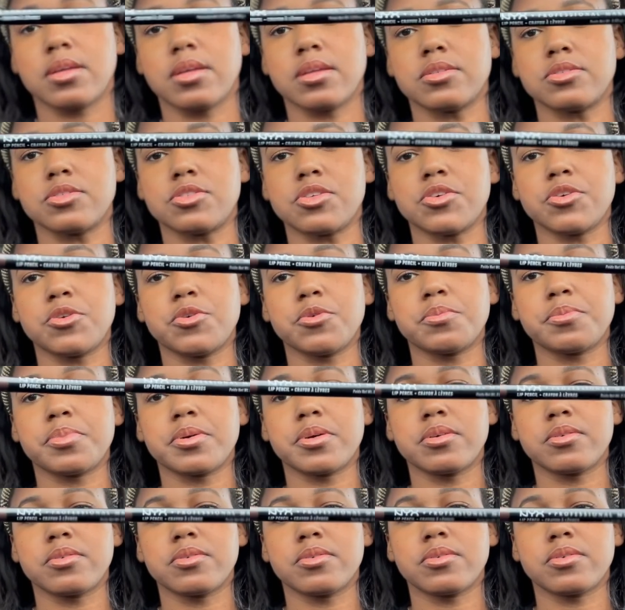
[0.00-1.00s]
Dupe
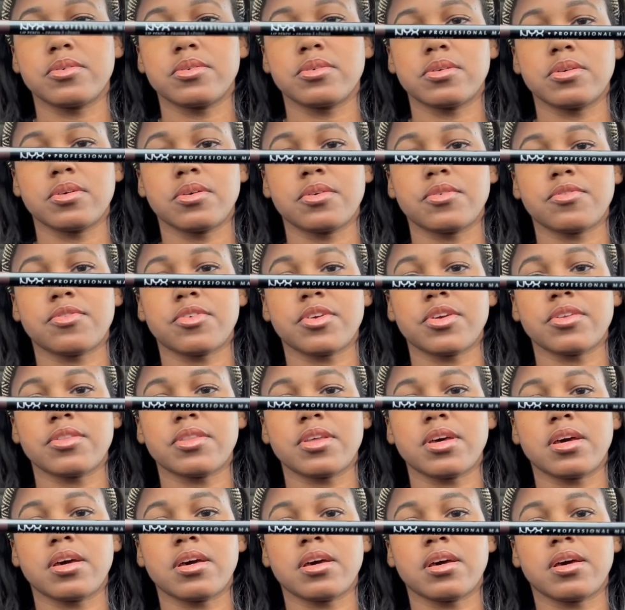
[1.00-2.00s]
for
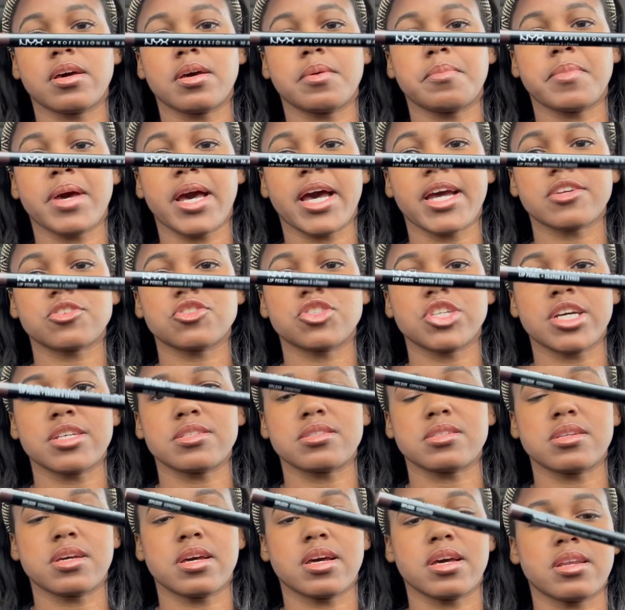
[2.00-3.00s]
the MAC
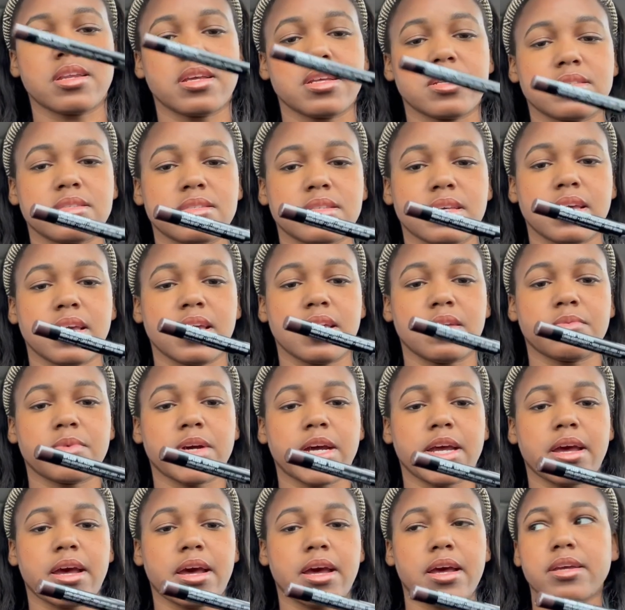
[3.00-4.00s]
Chestnut is the
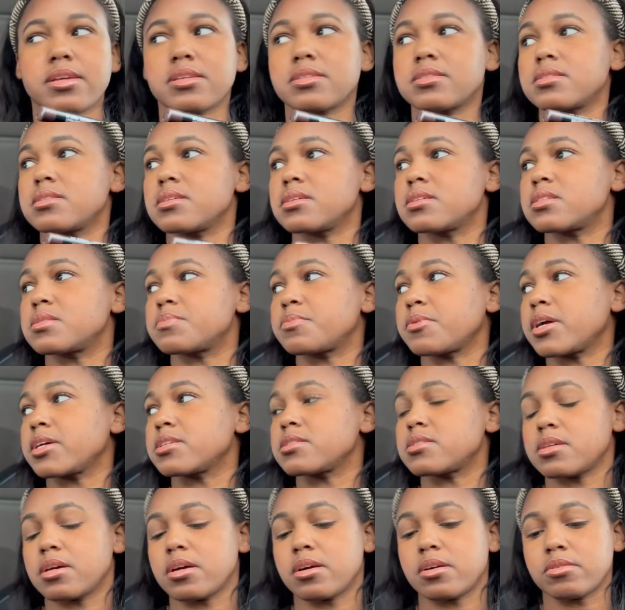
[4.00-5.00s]
NYX
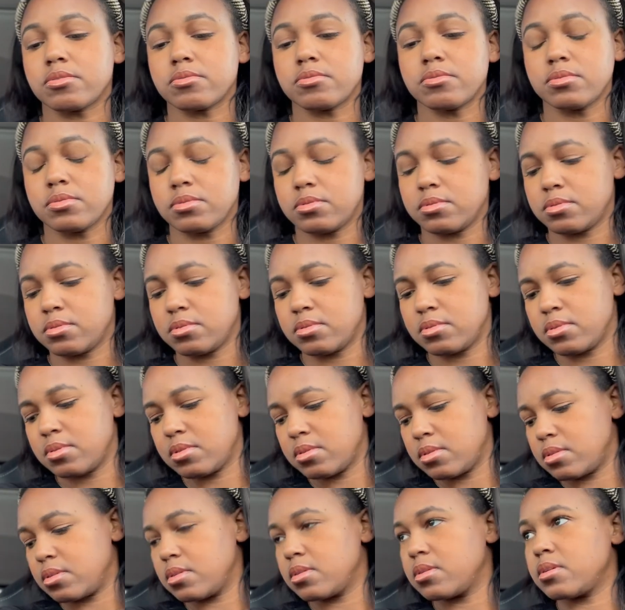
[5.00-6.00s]
Espresso.
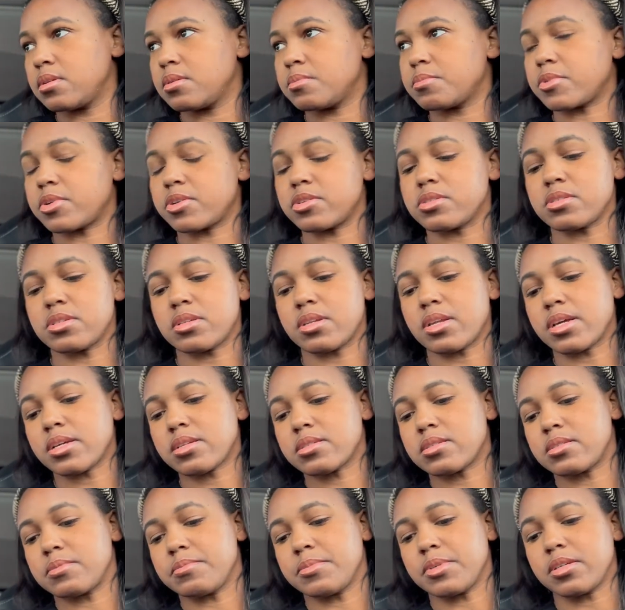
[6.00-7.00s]
Person
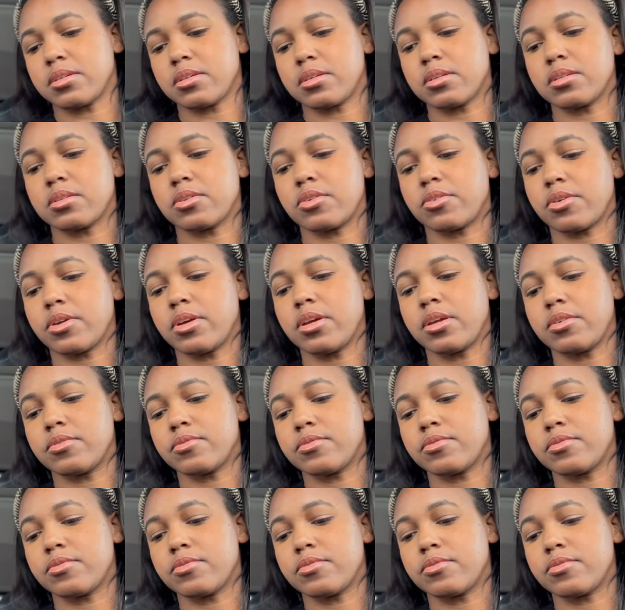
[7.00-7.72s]
next to me, good grief.